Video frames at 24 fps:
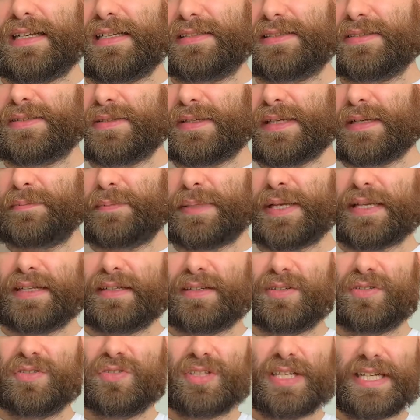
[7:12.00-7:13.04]
So I
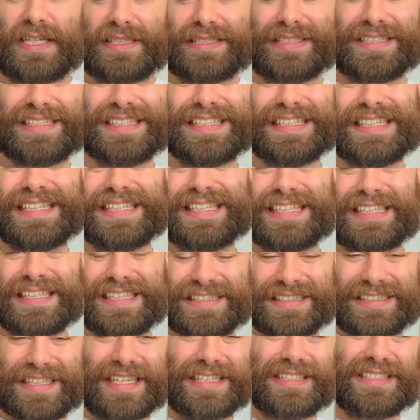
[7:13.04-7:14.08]
paid great
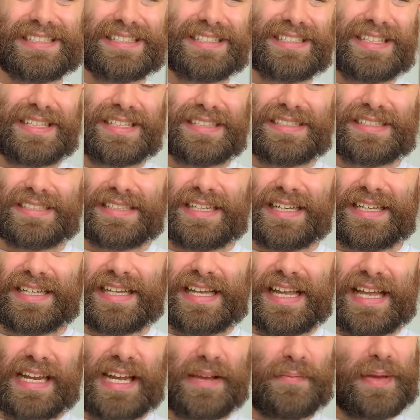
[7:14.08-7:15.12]
attention to this snake
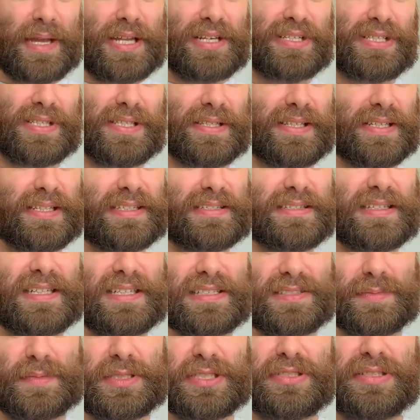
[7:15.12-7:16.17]
and I made sure that its
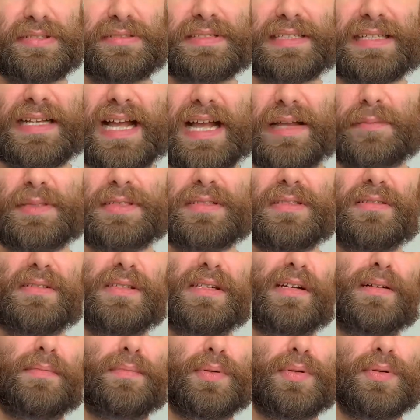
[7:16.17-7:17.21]
husbandry was absolutely
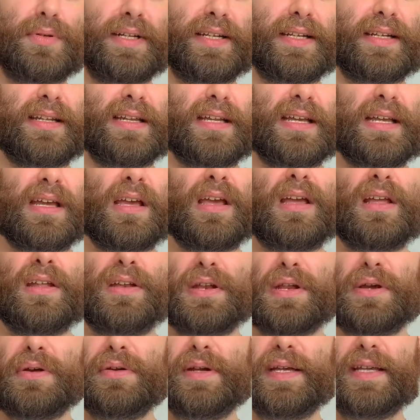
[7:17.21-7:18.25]
on point,
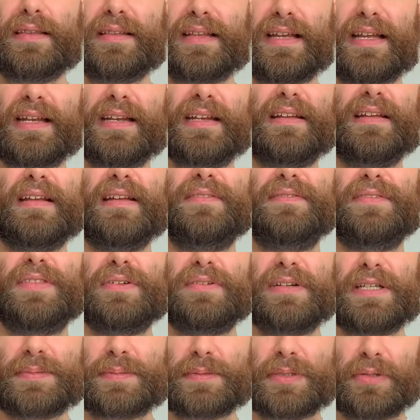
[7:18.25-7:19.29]
knowing that if the
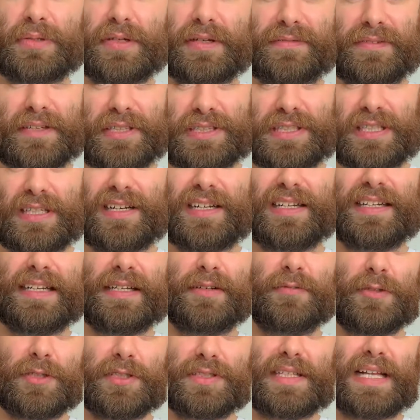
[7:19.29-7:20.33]
respiratory infection got any
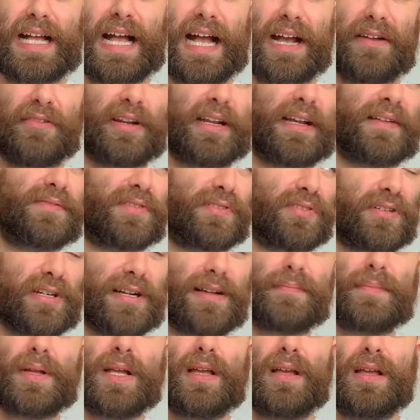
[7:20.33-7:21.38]
worse, I would have to
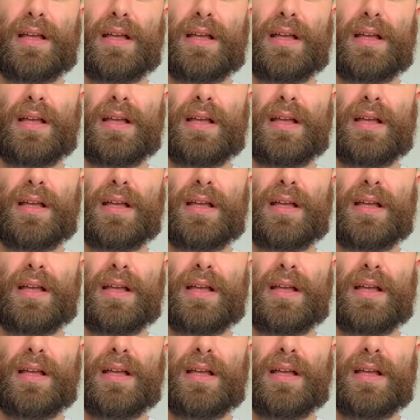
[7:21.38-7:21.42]
drop